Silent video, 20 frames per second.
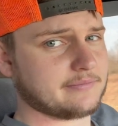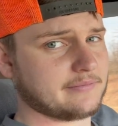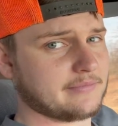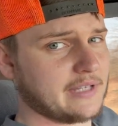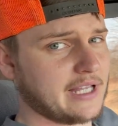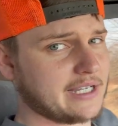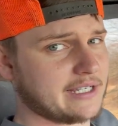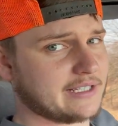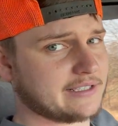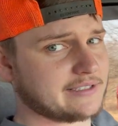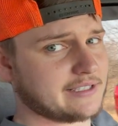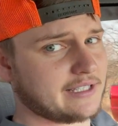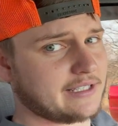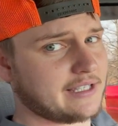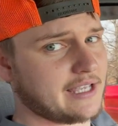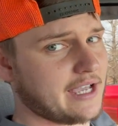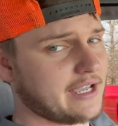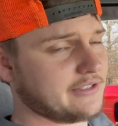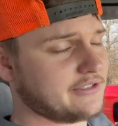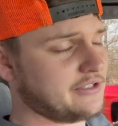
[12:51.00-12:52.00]
like I said,
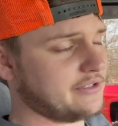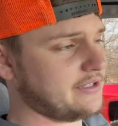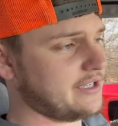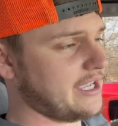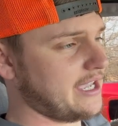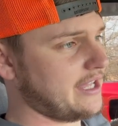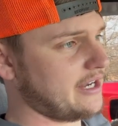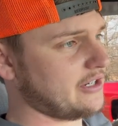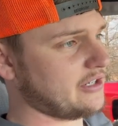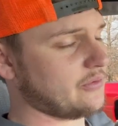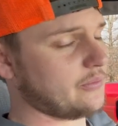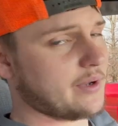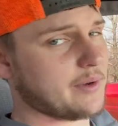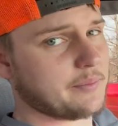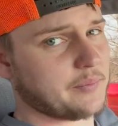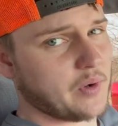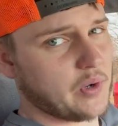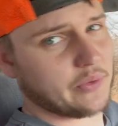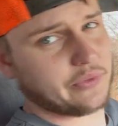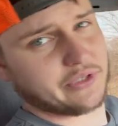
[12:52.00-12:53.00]
guys, you can get entered to win
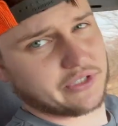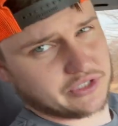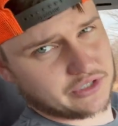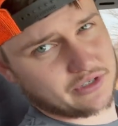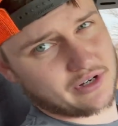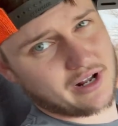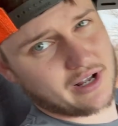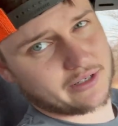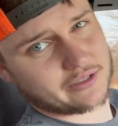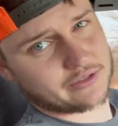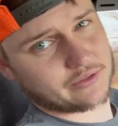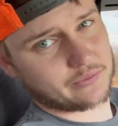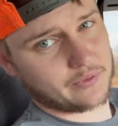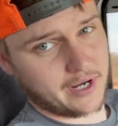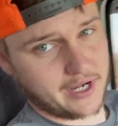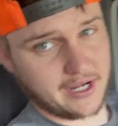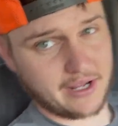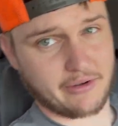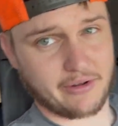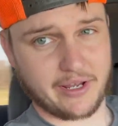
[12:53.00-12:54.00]
both these trucks
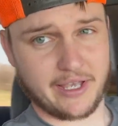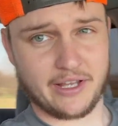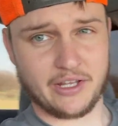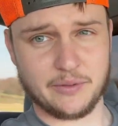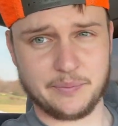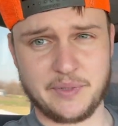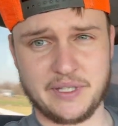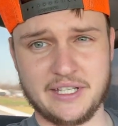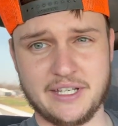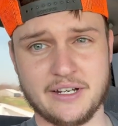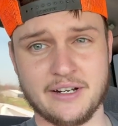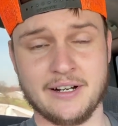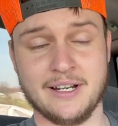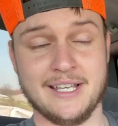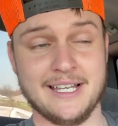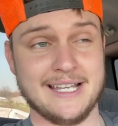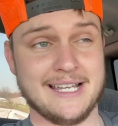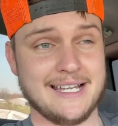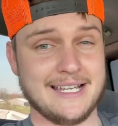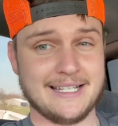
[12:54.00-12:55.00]
right now at LNP Gear.
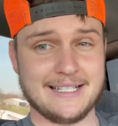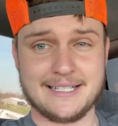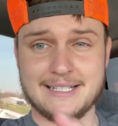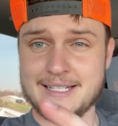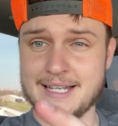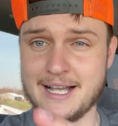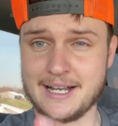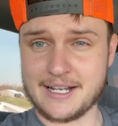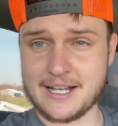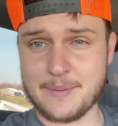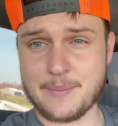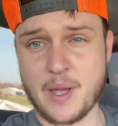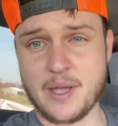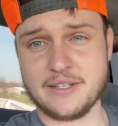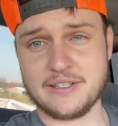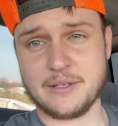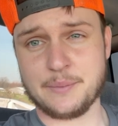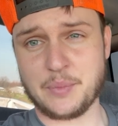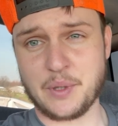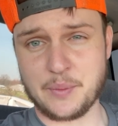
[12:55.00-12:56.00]
Dot-com by
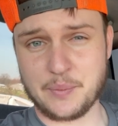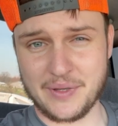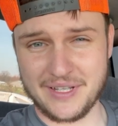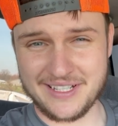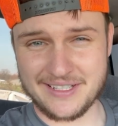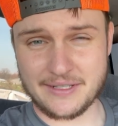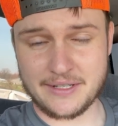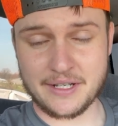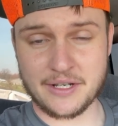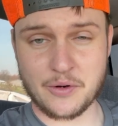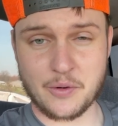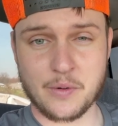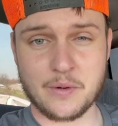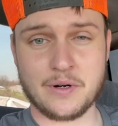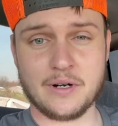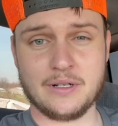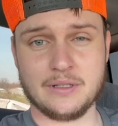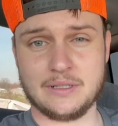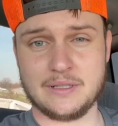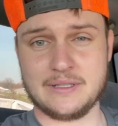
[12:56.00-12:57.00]
simply placing an
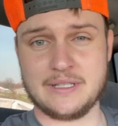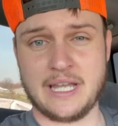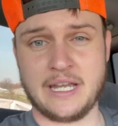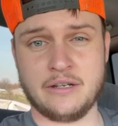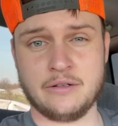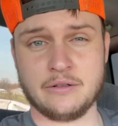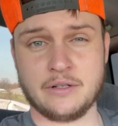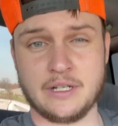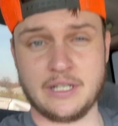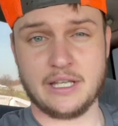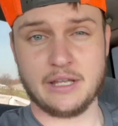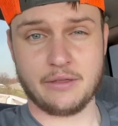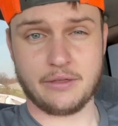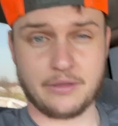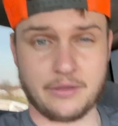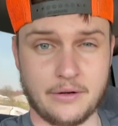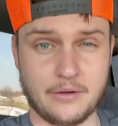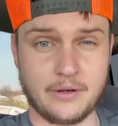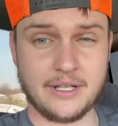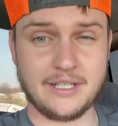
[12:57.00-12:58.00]
order on the site and you're going to get
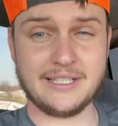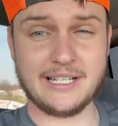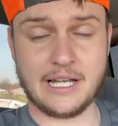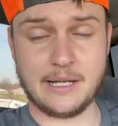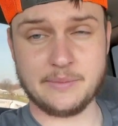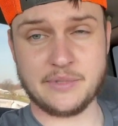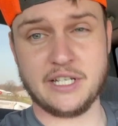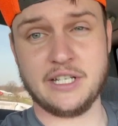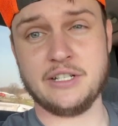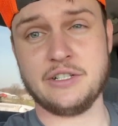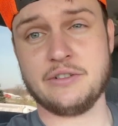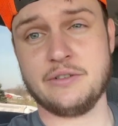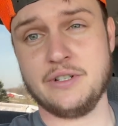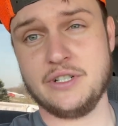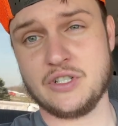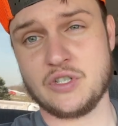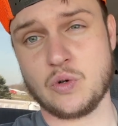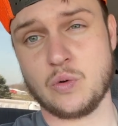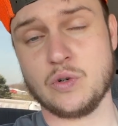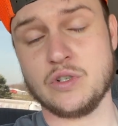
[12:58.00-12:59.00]
30 times
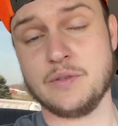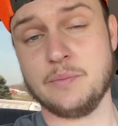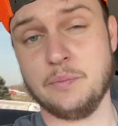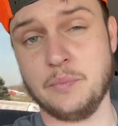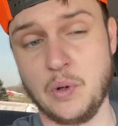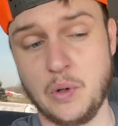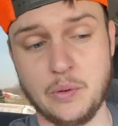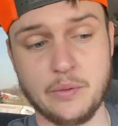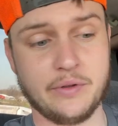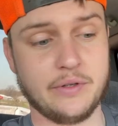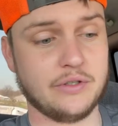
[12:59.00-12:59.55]
entries towards both